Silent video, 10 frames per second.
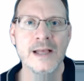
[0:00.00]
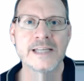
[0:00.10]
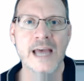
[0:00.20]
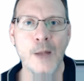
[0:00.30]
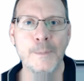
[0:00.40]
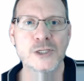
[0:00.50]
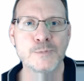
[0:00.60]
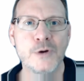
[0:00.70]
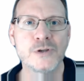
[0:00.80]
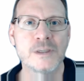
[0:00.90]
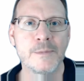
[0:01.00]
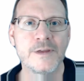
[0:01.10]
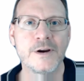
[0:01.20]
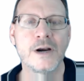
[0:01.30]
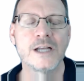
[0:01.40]
to help expose some of
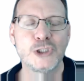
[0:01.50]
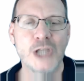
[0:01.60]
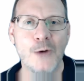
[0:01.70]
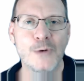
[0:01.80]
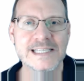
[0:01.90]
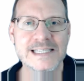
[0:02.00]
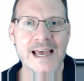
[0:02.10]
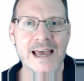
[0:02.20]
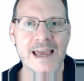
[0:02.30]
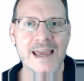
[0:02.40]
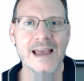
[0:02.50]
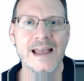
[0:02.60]
their, shall we say,